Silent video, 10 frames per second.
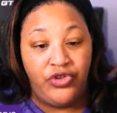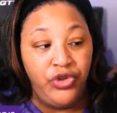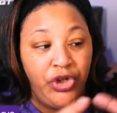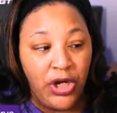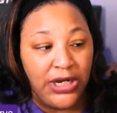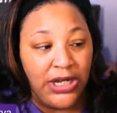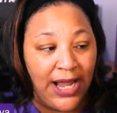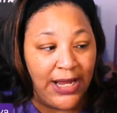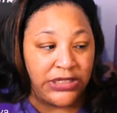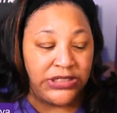Do your
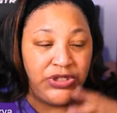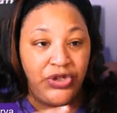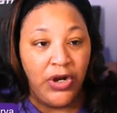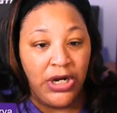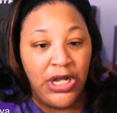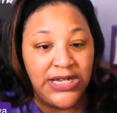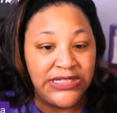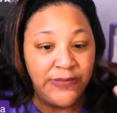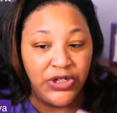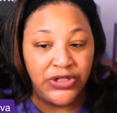clients, do your
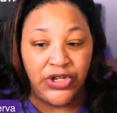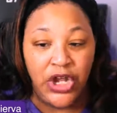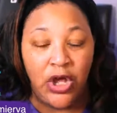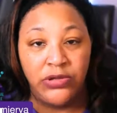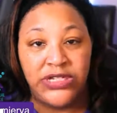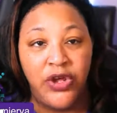customers know?